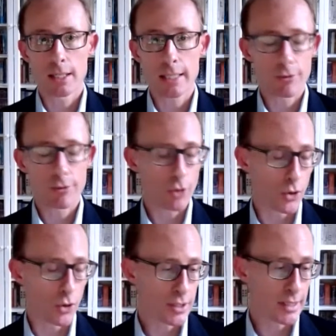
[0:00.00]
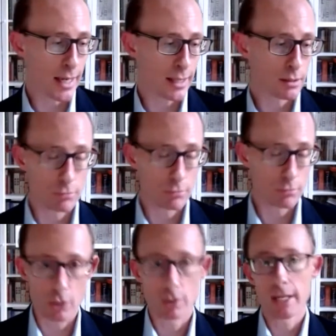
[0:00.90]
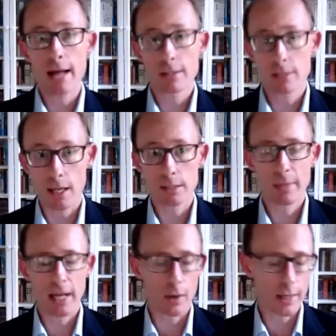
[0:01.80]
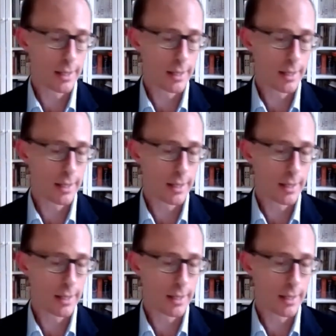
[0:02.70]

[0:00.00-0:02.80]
give those states. An outsized power